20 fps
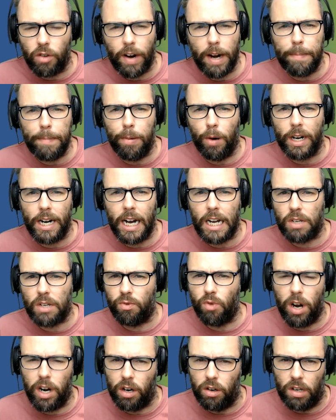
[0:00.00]
Great podcast
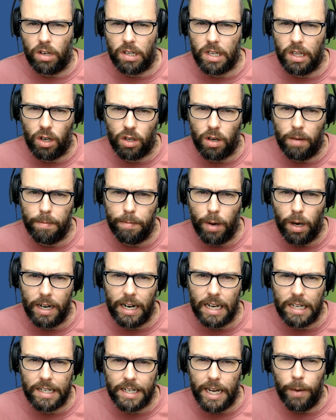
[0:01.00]
right across the Locked On
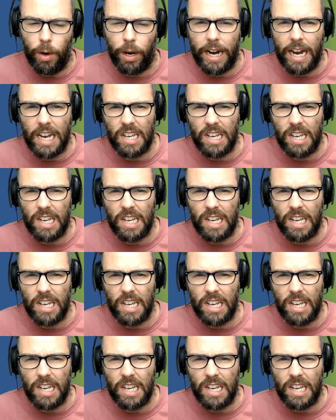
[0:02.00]
Podcast Network.